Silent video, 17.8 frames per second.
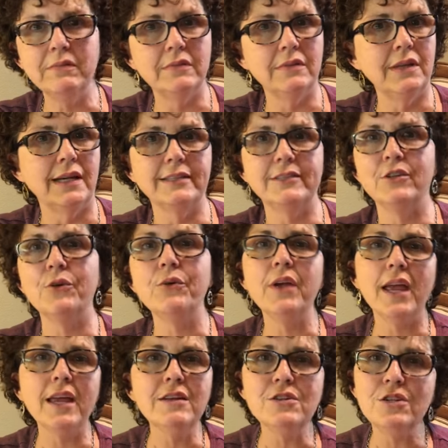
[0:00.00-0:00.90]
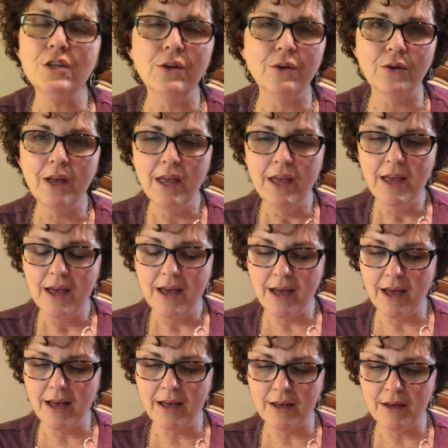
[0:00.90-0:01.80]
that's okay too.
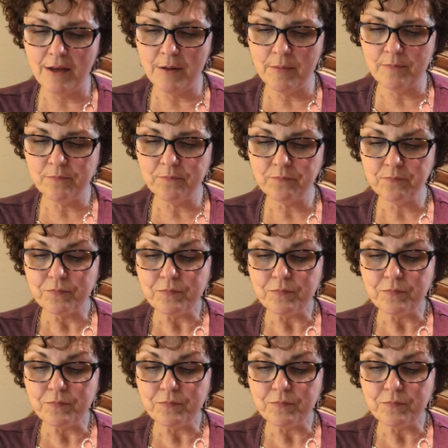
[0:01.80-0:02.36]
Um,